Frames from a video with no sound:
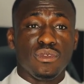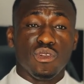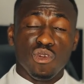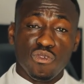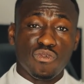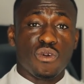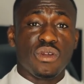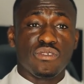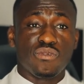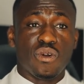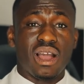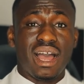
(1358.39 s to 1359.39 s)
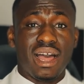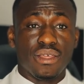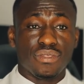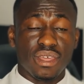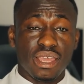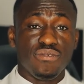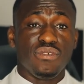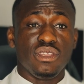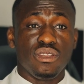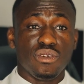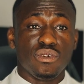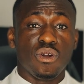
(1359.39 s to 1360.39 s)
Look forward for our third
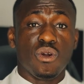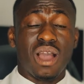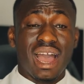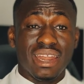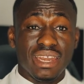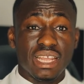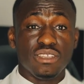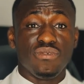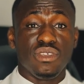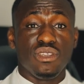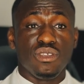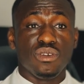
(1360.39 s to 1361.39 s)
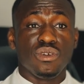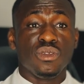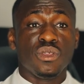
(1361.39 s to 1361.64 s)
video or our next video